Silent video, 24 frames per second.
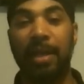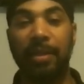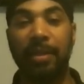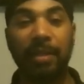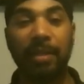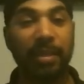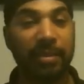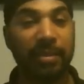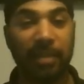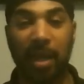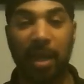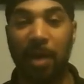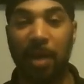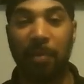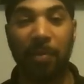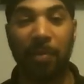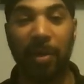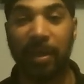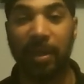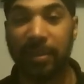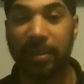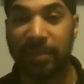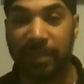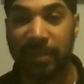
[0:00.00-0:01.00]
Listen, I'm
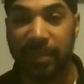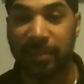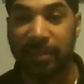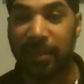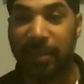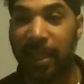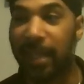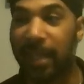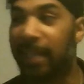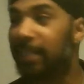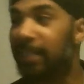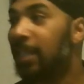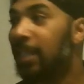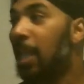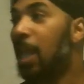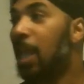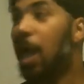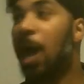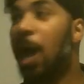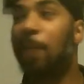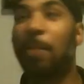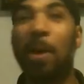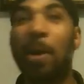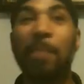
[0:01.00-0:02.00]
working 6 days.
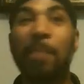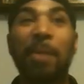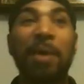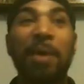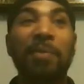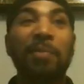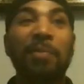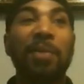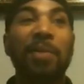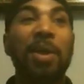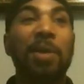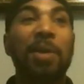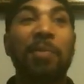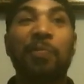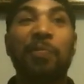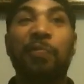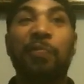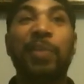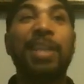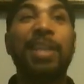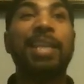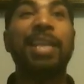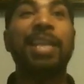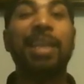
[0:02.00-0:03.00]
I'm on my
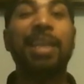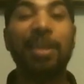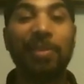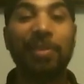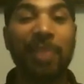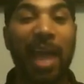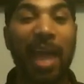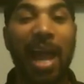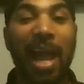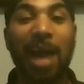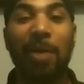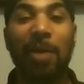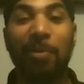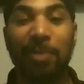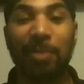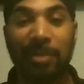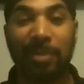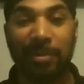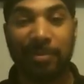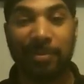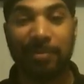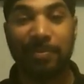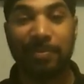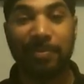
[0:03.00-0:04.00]
50th
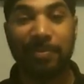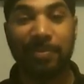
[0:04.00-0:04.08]
hour.